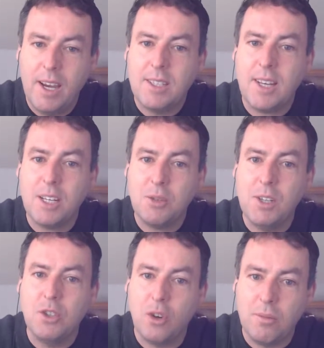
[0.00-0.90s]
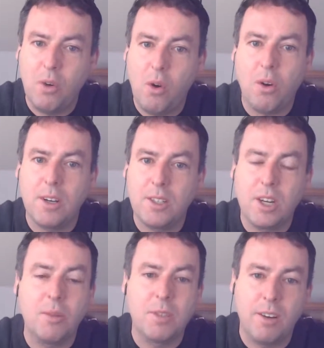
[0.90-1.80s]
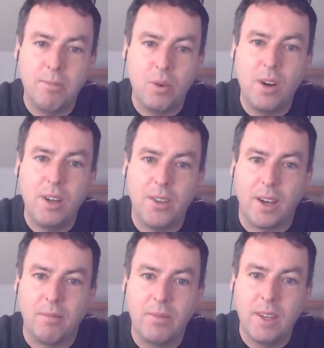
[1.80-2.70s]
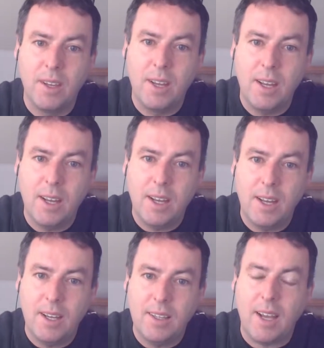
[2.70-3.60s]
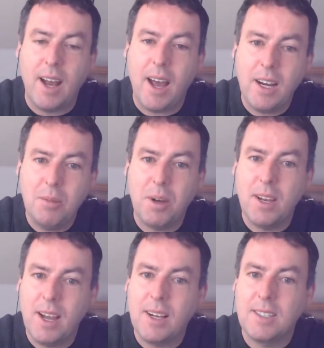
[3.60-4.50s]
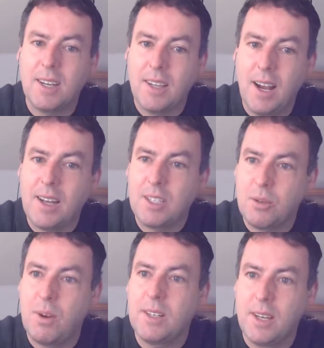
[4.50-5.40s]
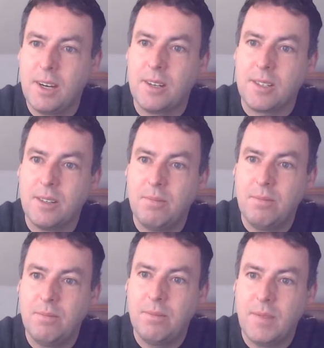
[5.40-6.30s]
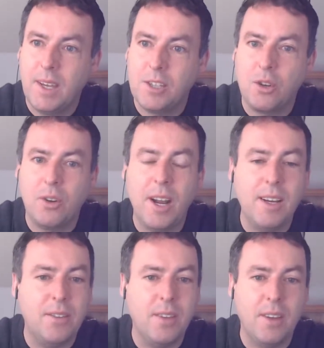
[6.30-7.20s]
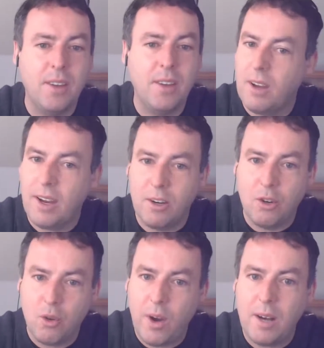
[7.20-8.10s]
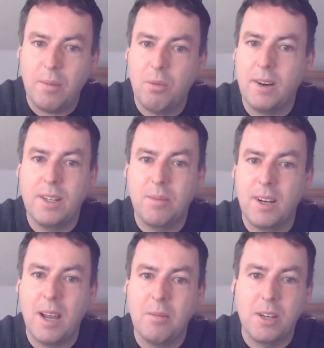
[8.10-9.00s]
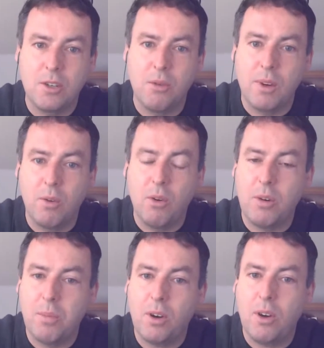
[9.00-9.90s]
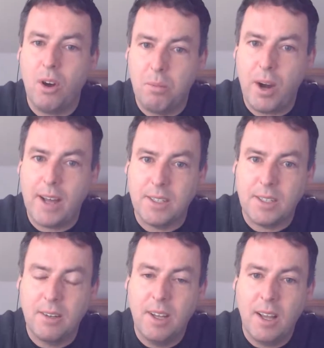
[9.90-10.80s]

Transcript: He's actually done more in terms of breathing than anybody else in the last 20 years. He's done anything. He's incredible what he's been able to do. He wrote a book called Breath,